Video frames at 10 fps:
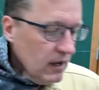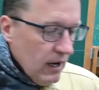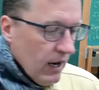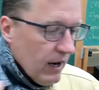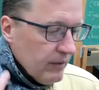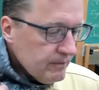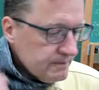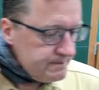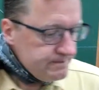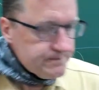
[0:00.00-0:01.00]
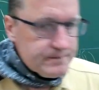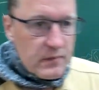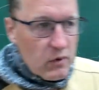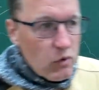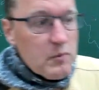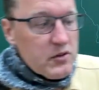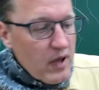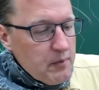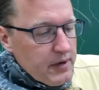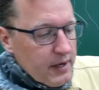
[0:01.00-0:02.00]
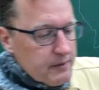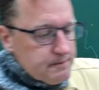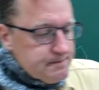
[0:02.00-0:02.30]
Um, the room is empty.